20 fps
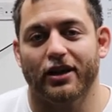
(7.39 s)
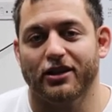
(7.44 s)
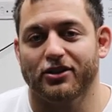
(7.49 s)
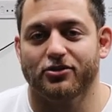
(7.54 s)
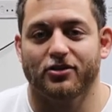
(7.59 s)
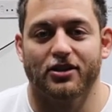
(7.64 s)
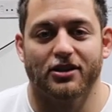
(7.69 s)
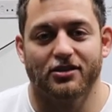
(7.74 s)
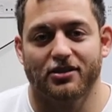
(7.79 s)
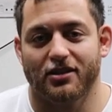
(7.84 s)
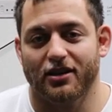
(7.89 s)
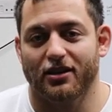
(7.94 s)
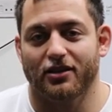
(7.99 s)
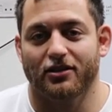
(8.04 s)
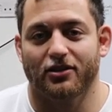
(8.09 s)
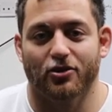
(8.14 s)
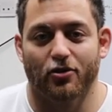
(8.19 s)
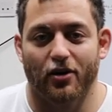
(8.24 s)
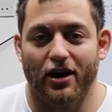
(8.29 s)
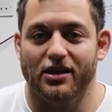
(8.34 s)

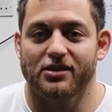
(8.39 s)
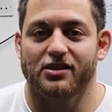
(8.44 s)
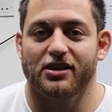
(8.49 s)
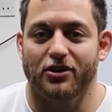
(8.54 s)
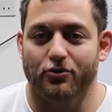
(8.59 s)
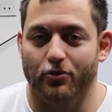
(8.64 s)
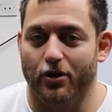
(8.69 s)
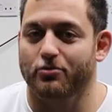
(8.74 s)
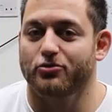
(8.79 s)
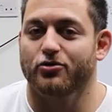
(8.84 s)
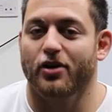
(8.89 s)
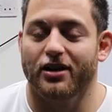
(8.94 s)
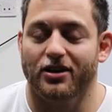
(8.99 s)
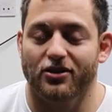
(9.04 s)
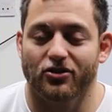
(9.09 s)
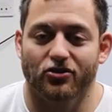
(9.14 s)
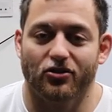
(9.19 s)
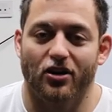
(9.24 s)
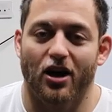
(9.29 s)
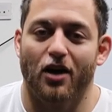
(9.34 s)
interesting, crazy grip
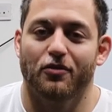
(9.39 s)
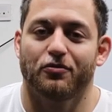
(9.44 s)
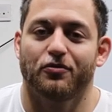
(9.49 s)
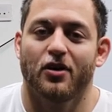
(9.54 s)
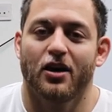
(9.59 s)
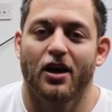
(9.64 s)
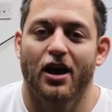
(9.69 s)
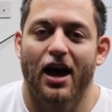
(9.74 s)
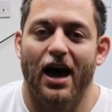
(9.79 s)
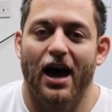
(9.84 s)
training stuff,